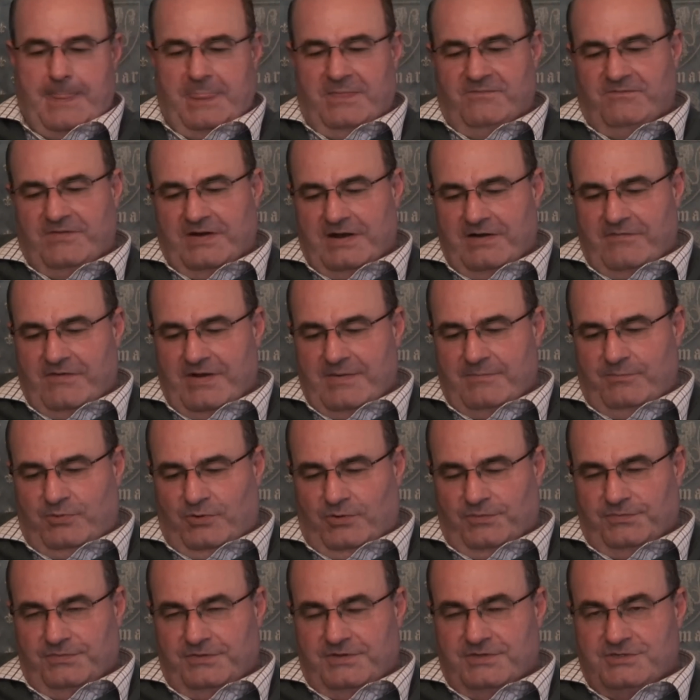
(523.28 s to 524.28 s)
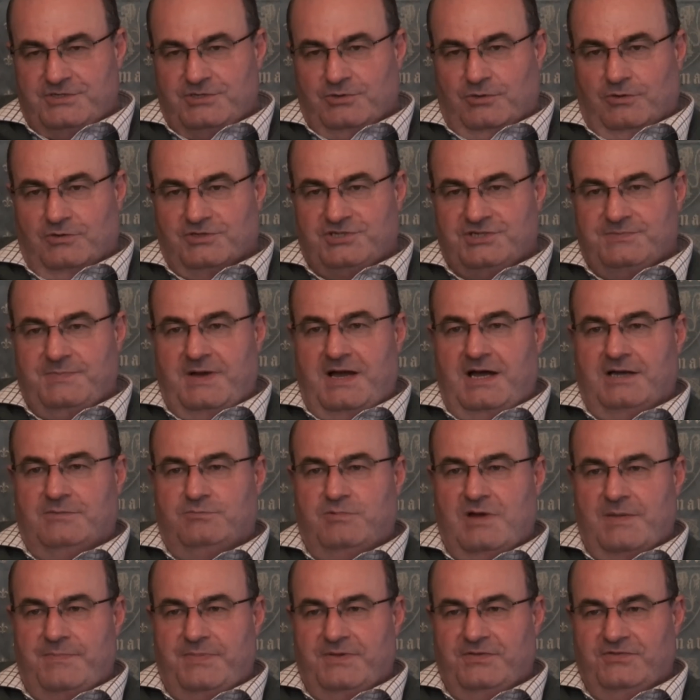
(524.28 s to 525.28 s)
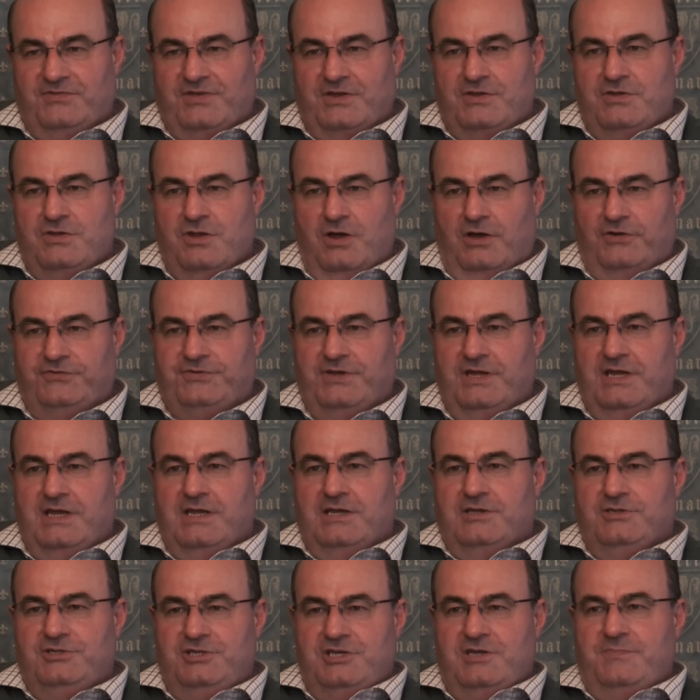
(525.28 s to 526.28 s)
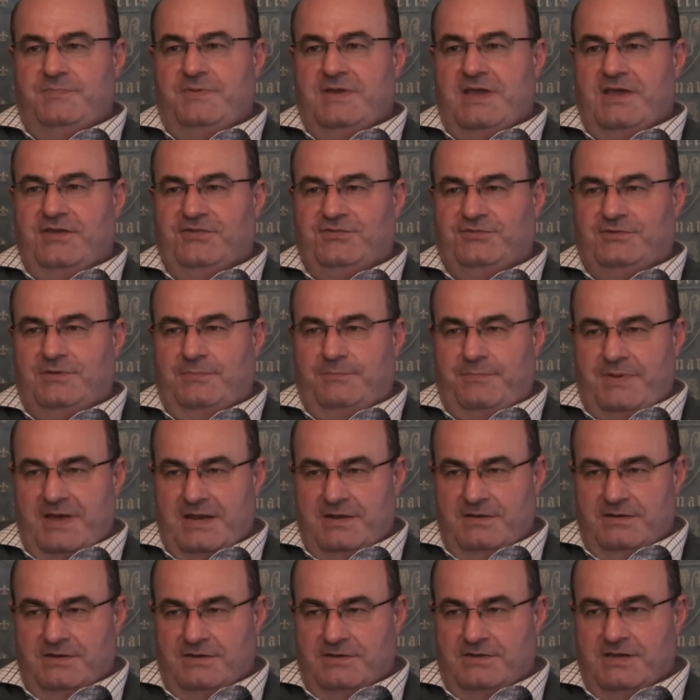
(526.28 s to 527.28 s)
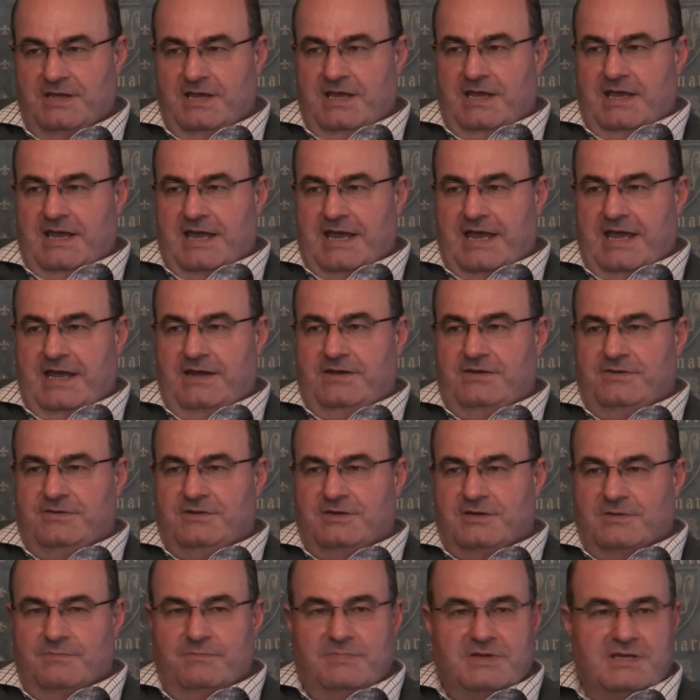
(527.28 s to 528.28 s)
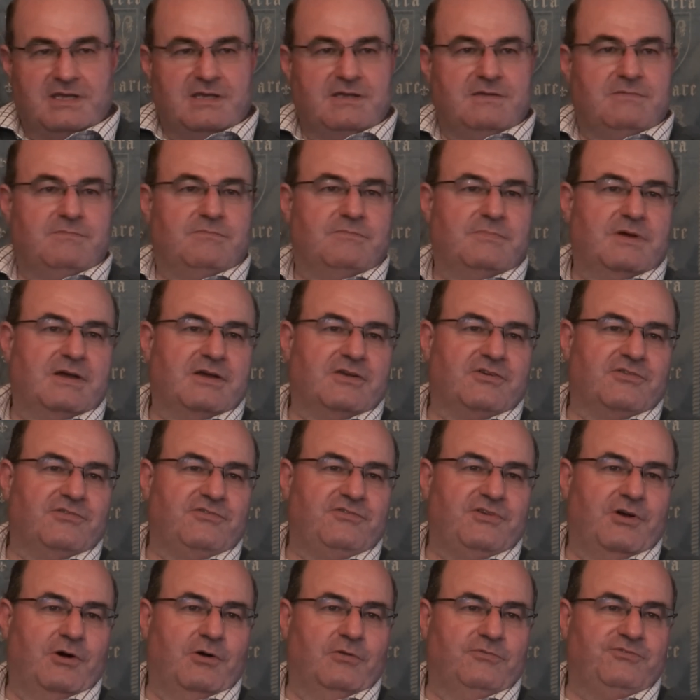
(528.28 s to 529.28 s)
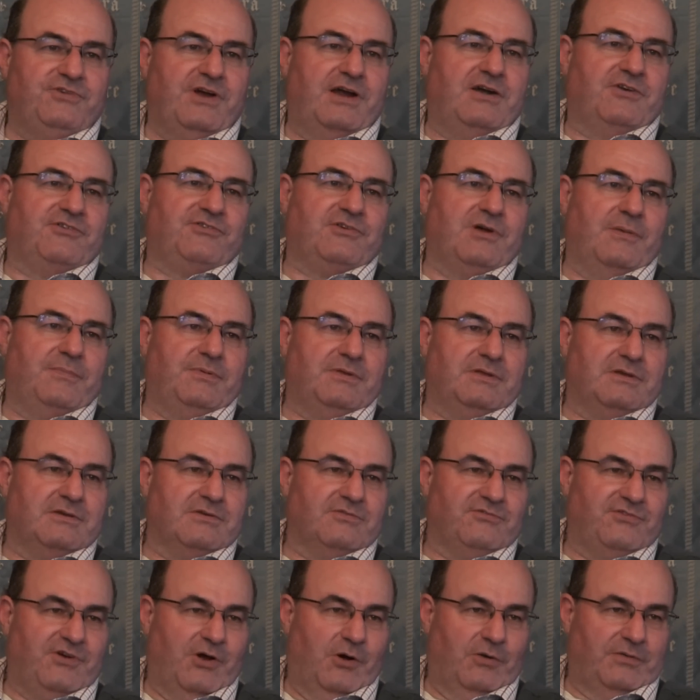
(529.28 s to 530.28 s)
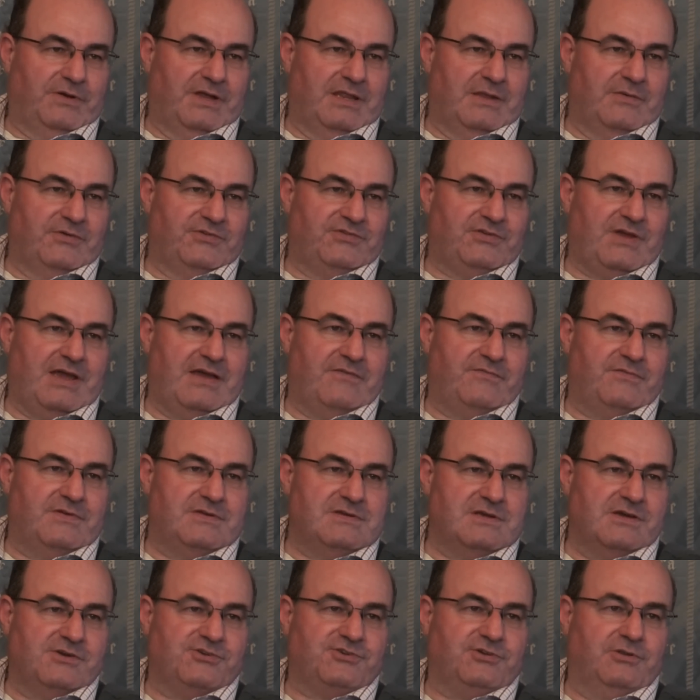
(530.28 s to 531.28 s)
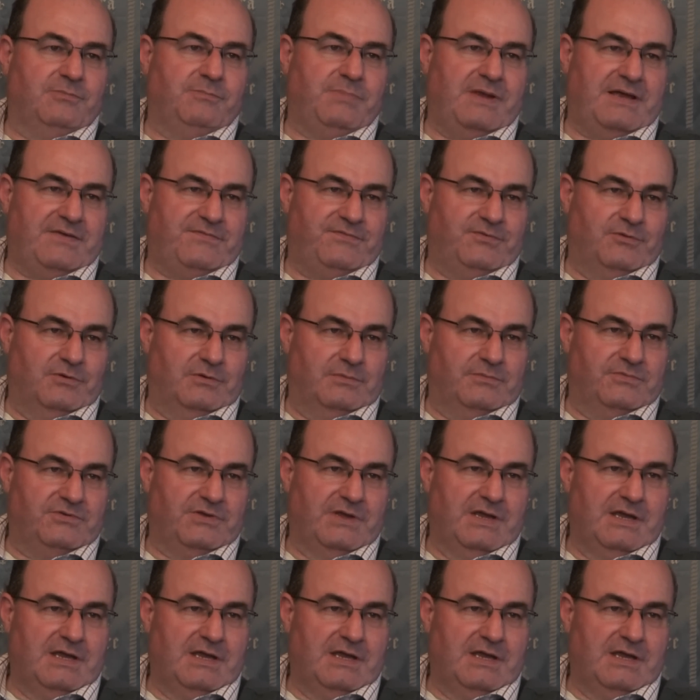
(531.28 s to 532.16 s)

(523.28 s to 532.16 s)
Very, very important that your smart weapons are not GPS dependent and can be controlled, gyroscopically controlled, in other words, have inertial platforms.